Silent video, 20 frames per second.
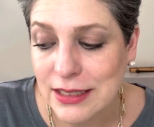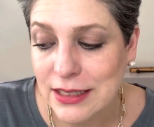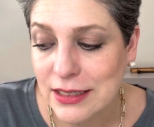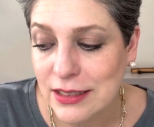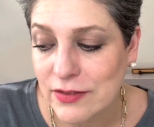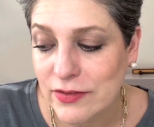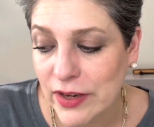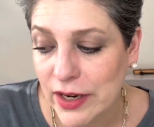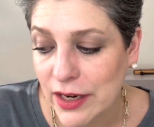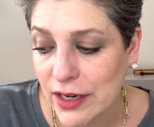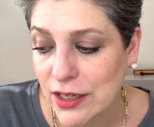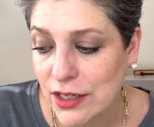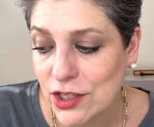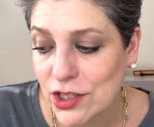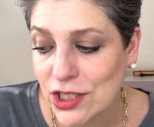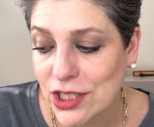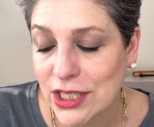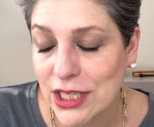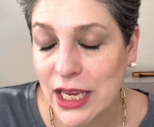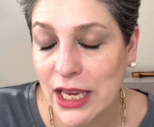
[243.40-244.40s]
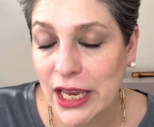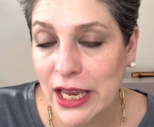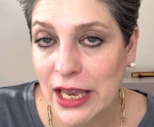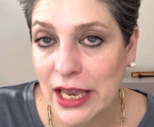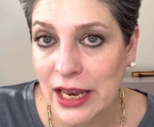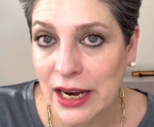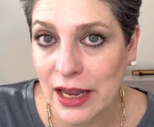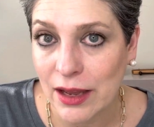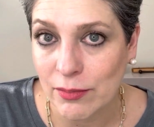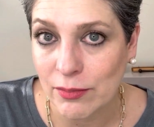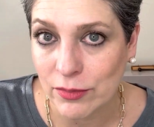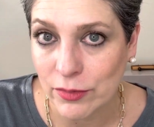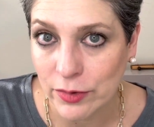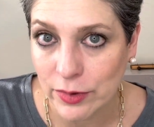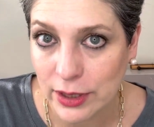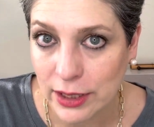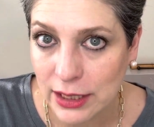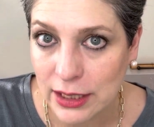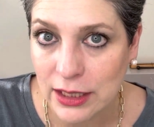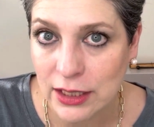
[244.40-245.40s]
is very interesting and I'm
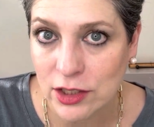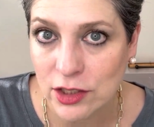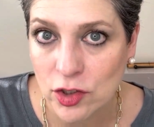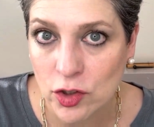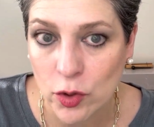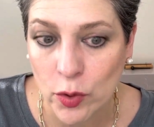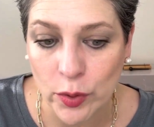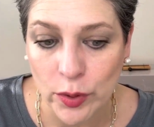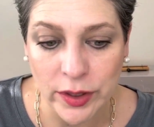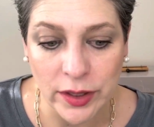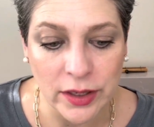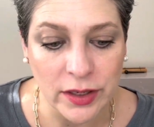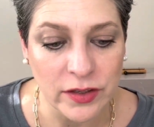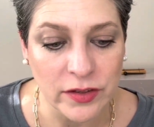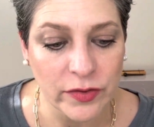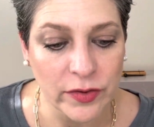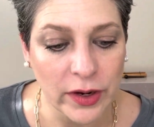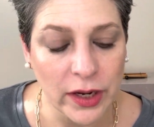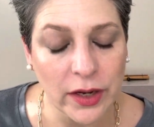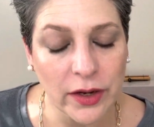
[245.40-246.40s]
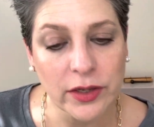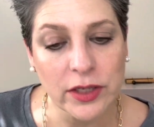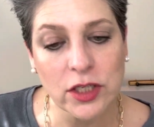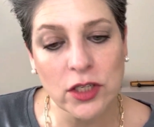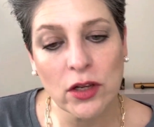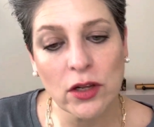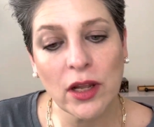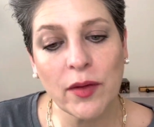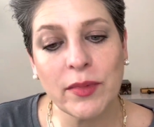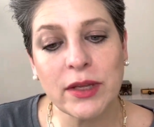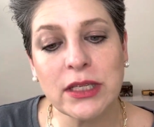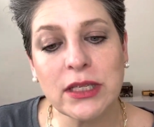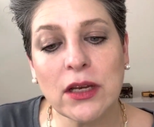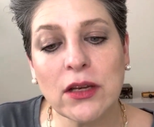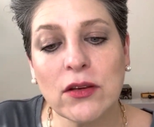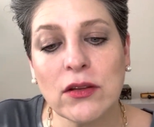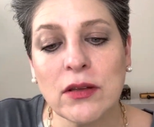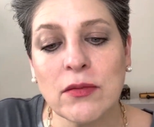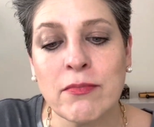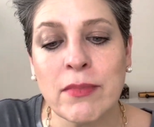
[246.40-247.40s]
really enjoying this fragrance. So let me tell
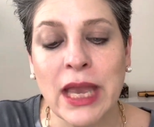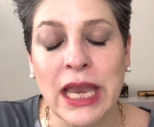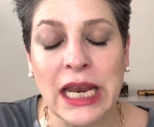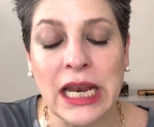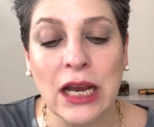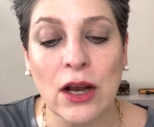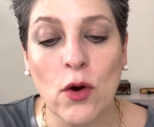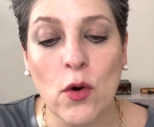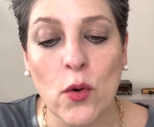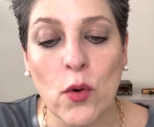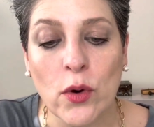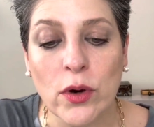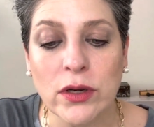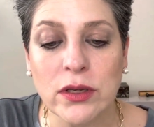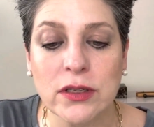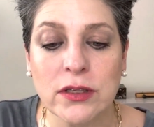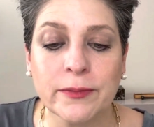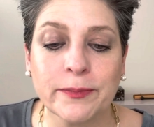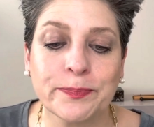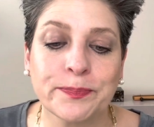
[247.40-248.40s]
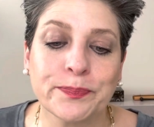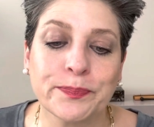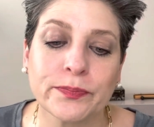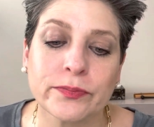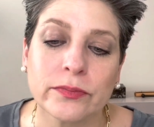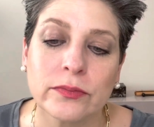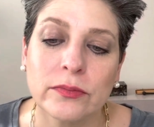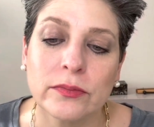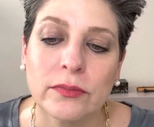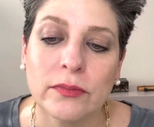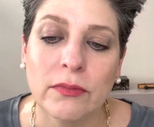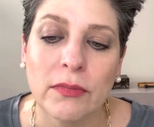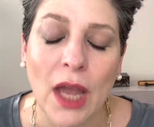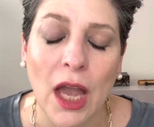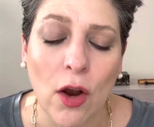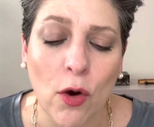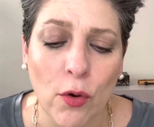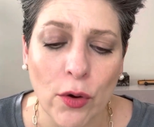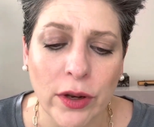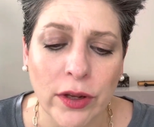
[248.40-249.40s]
you the main accords
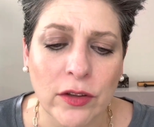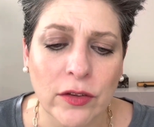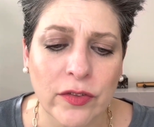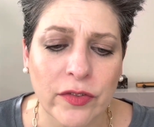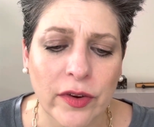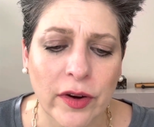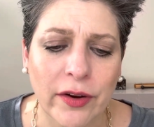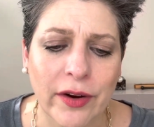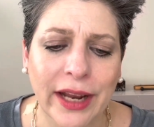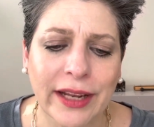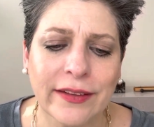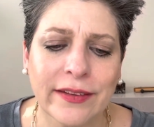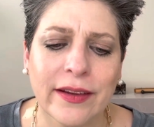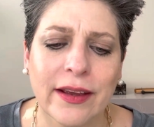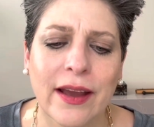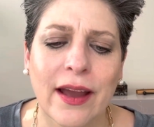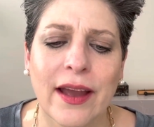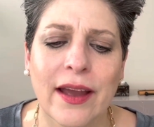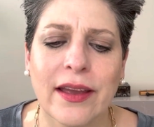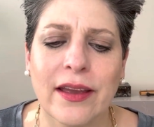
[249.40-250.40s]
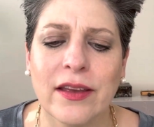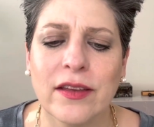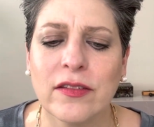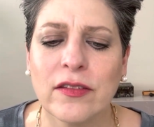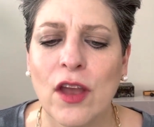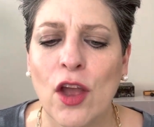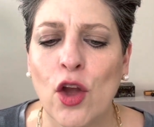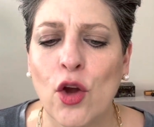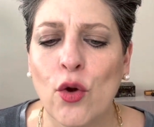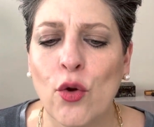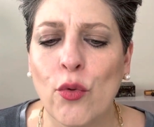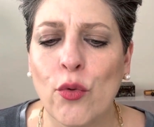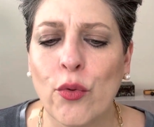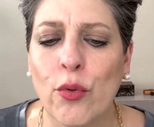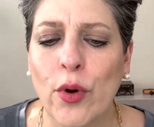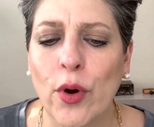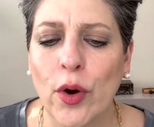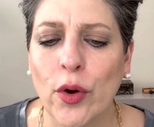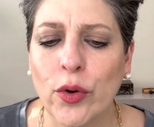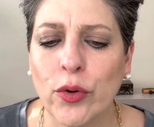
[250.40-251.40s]
according to Fragrantica is
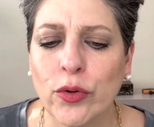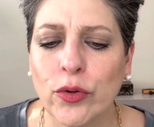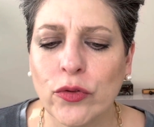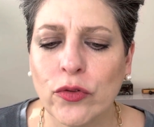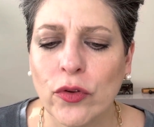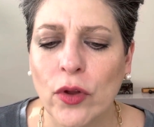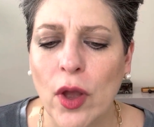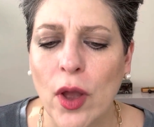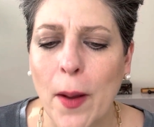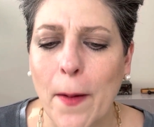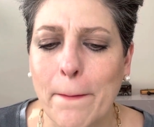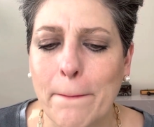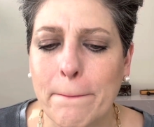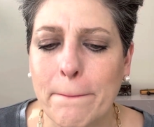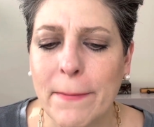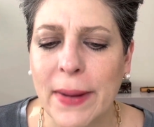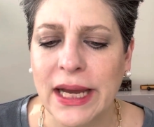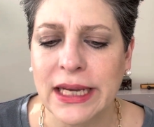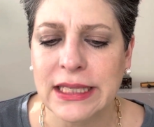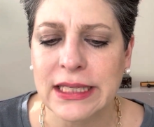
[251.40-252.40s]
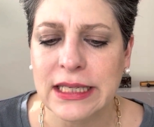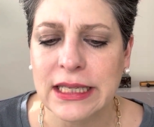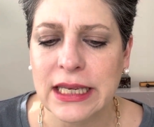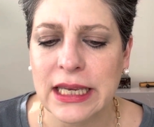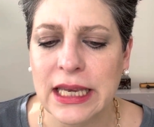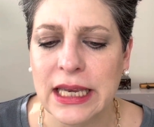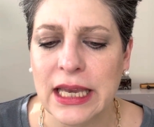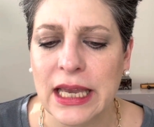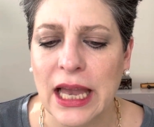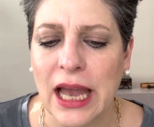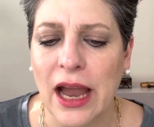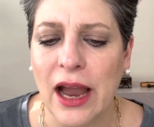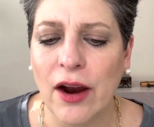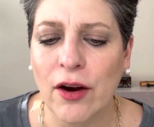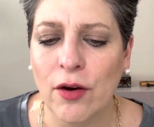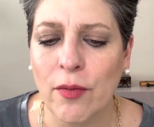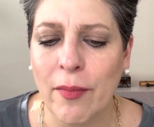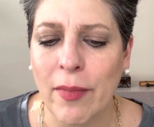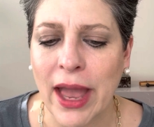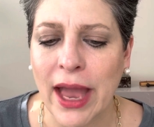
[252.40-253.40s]
rose, musky,
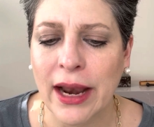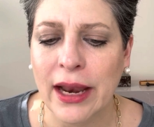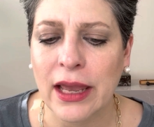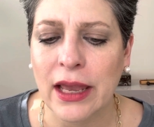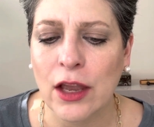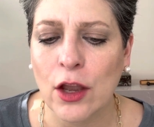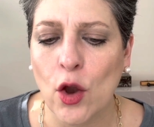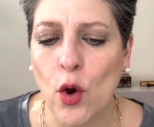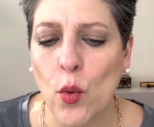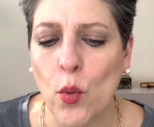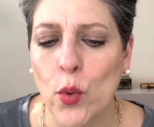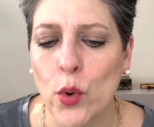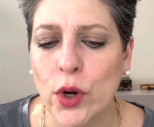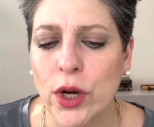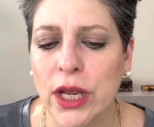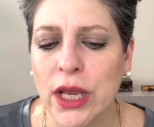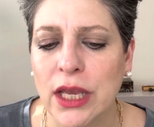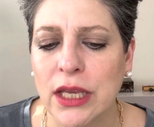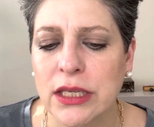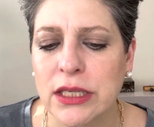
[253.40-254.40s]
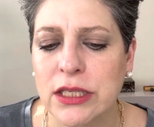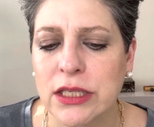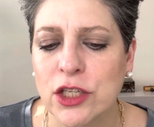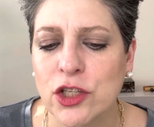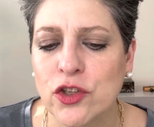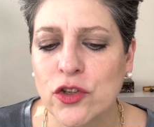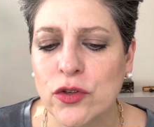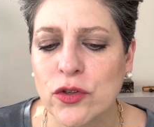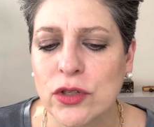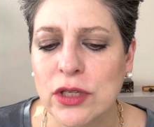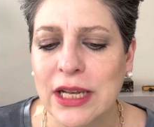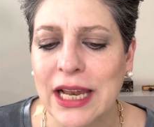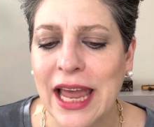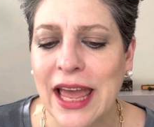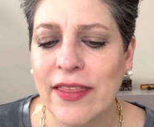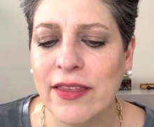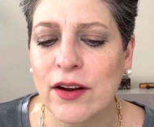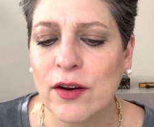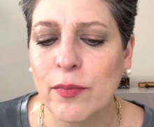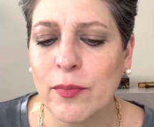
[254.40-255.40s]
aromatic, woody, citrus,
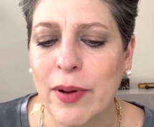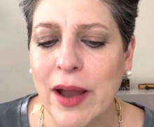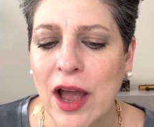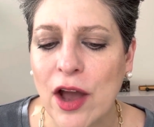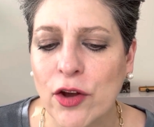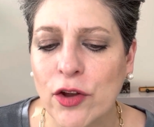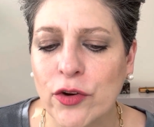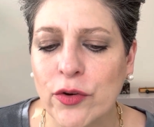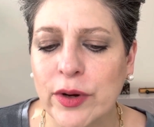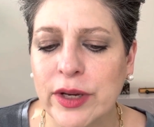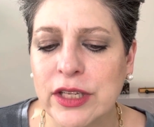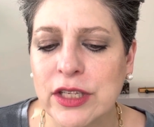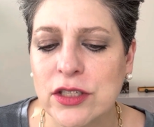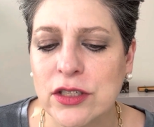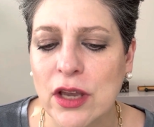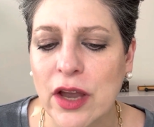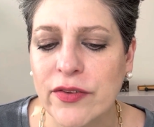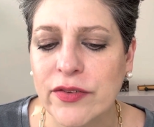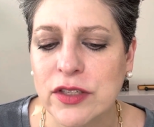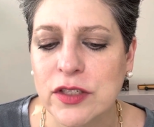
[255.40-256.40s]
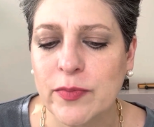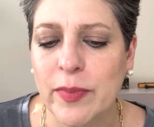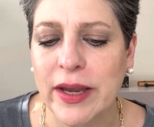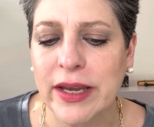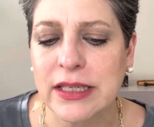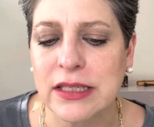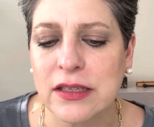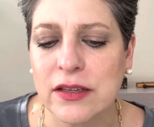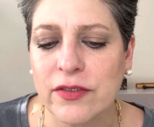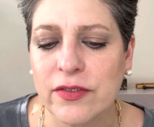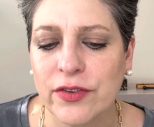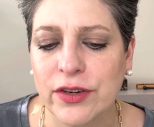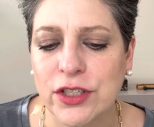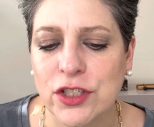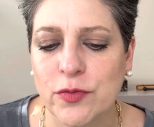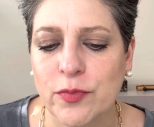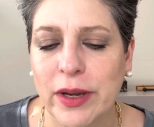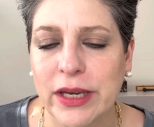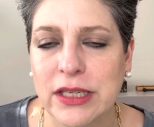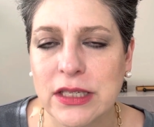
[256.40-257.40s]
leather, powdery, soft, spicy, fresh,
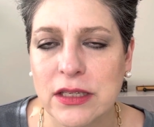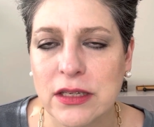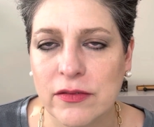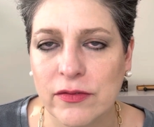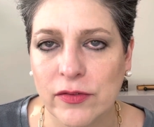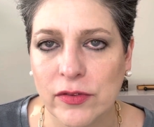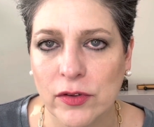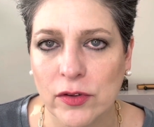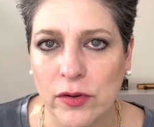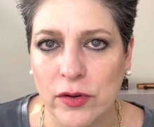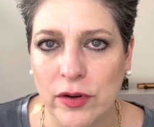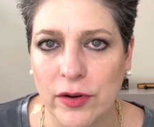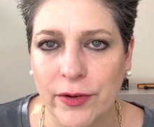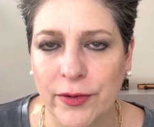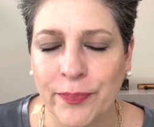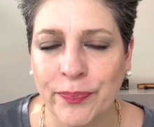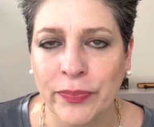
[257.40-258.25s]
spicy, and floral.